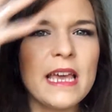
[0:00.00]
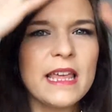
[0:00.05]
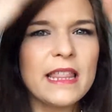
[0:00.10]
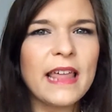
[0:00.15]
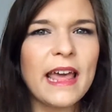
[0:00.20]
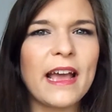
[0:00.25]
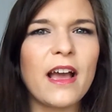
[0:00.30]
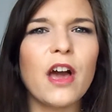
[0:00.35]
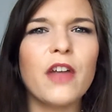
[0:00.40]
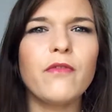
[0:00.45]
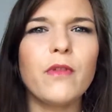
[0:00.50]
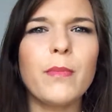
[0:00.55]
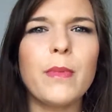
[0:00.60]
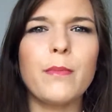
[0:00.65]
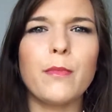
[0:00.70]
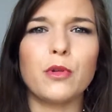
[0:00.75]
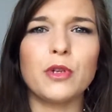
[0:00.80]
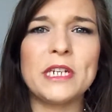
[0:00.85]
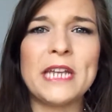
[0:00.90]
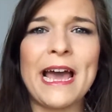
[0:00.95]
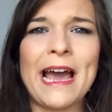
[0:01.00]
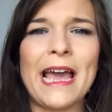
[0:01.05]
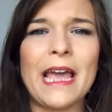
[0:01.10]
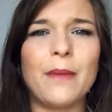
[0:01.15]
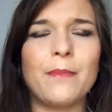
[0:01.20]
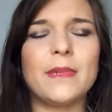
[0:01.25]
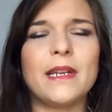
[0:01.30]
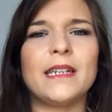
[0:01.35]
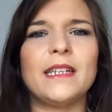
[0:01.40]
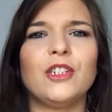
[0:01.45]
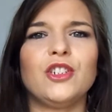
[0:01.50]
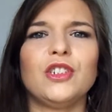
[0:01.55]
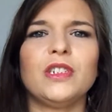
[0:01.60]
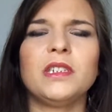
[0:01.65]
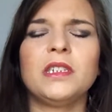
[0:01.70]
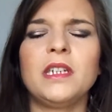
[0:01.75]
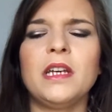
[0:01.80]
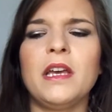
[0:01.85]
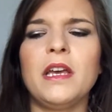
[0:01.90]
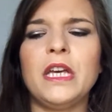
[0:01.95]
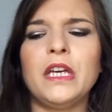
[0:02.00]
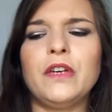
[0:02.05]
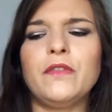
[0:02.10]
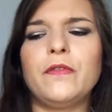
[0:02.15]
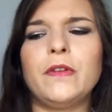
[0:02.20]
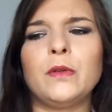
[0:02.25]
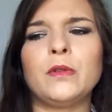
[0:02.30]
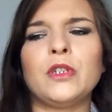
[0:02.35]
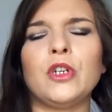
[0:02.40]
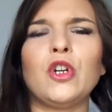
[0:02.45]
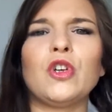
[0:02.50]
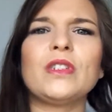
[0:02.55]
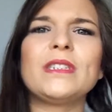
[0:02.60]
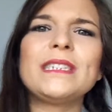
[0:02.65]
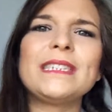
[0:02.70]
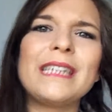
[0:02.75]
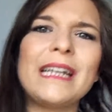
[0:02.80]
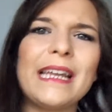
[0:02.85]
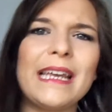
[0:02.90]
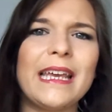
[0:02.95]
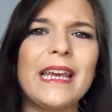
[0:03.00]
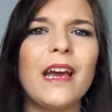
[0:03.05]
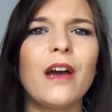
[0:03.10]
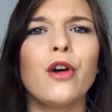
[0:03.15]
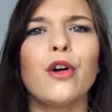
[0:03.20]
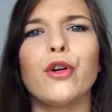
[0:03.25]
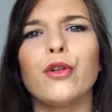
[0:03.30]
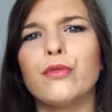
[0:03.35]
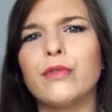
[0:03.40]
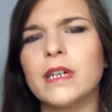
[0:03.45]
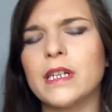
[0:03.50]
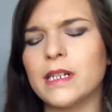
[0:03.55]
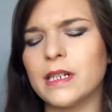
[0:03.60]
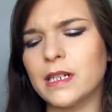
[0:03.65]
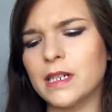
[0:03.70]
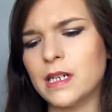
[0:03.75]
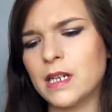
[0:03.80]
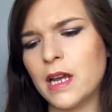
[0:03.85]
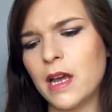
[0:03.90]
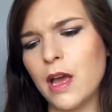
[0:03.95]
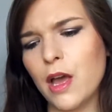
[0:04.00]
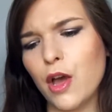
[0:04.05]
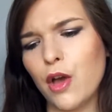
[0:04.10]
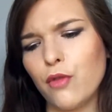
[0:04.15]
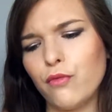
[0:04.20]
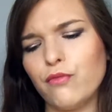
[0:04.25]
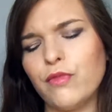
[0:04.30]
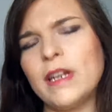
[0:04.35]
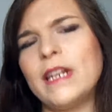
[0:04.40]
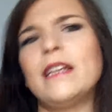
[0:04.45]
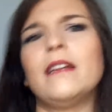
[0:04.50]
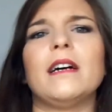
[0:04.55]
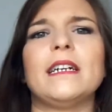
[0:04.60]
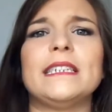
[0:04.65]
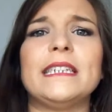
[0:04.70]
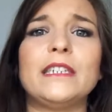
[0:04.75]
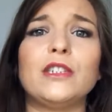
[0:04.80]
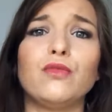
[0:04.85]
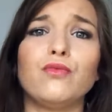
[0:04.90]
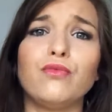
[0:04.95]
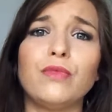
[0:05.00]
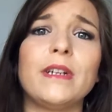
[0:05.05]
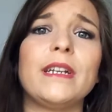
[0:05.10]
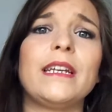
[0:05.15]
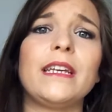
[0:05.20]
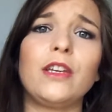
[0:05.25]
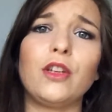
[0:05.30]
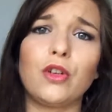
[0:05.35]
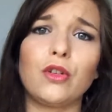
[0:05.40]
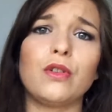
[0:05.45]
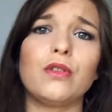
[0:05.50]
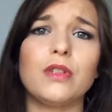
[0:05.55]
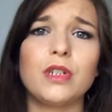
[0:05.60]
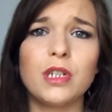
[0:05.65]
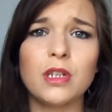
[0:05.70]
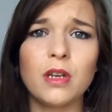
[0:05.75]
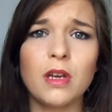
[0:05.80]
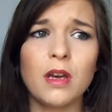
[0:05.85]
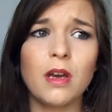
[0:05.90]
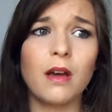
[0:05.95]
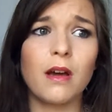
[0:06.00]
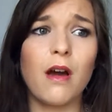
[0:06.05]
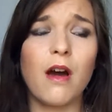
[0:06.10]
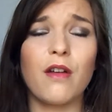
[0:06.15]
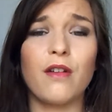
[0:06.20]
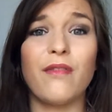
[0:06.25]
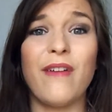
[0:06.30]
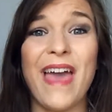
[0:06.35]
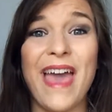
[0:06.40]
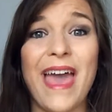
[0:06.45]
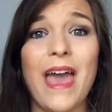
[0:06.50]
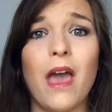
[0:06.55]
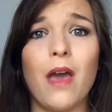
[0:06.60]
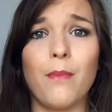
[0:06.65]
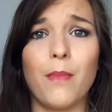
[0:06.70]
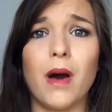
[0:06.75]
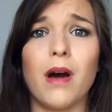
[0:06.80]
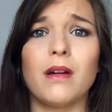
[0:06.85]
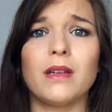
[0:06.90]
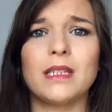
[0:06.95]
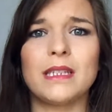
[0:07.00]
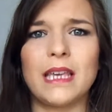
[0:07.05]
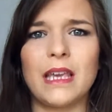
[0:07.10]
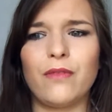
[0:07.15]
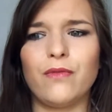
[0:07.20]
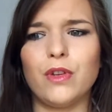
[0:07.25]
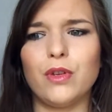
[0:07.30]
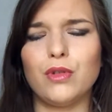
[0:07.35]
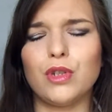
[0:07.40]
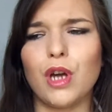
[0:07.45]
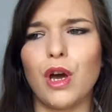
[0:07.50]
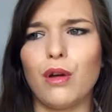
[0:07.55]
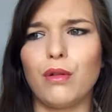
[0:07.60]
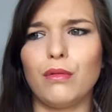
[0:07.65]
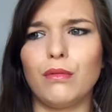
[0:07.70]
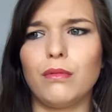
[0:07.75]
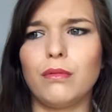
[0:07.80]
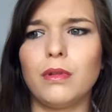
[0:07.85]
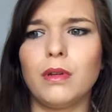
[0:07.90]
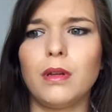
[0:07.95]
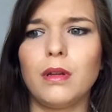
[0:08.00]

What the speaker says: they're kind of a bit more tamed, and it just feels a lot sleeker and really nice. It's a really good kind of hair mask if you kind